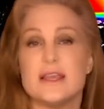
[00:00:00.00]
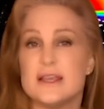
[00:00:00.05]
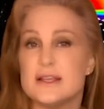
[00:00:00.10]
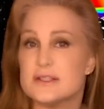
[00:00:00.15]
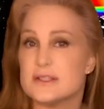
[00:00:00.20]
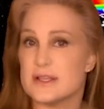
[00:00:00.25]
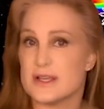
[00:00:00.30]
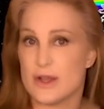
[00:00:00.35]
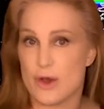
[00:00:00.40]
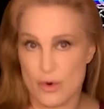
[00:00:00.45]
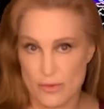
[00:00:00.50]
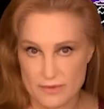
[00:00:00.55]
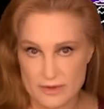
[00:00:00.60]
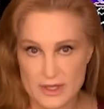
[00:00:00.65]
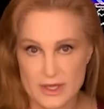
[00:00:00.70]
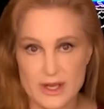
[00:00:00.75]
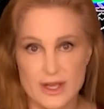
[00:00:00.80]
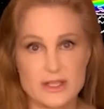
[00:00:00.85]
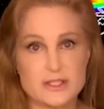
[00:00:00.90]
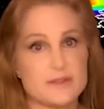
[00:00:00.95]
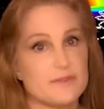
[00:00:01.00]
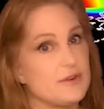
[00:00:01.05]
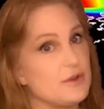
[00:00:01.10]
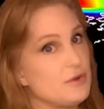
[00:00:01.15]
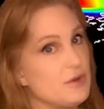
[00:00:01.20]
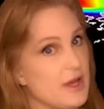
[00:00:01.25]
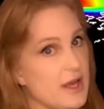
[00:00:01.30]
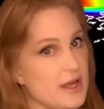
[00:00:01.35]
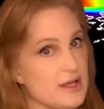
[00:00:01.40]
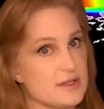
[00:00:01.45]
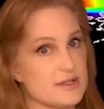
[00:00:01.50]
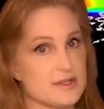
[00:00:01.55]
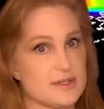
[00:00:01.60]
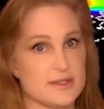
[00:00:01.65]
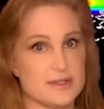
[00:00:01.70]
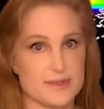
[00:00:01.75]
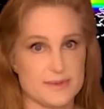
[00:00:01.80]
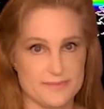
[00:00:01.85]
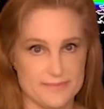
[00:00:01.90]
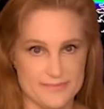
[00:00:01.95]
easily over the next few
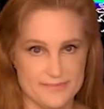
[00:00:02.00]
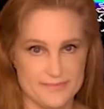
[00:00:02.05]
days.